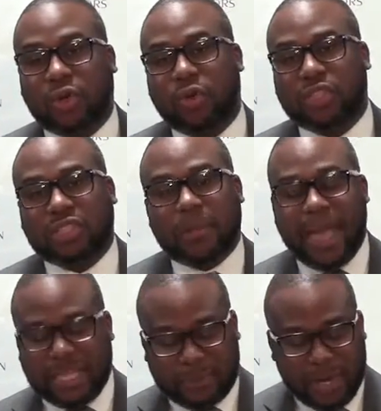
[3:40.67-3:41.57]
on some
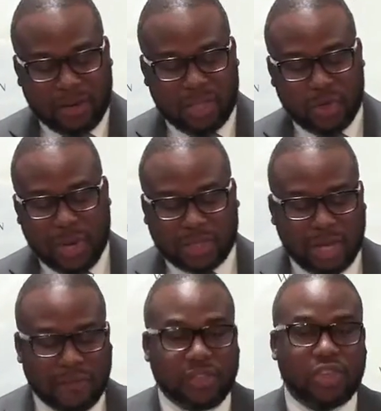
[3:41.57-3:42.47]
aspect of the U.S.
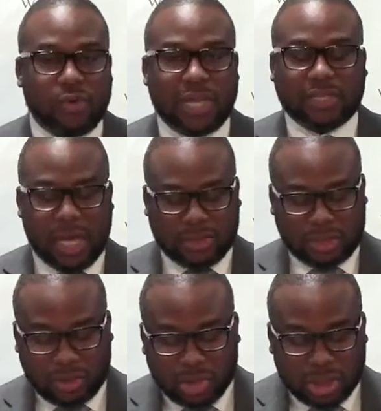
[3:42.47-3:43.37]
of the U.S.
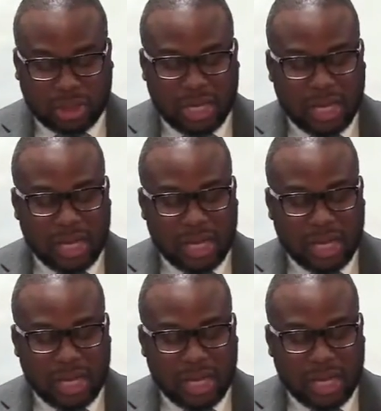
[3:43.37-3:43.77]
Constitution.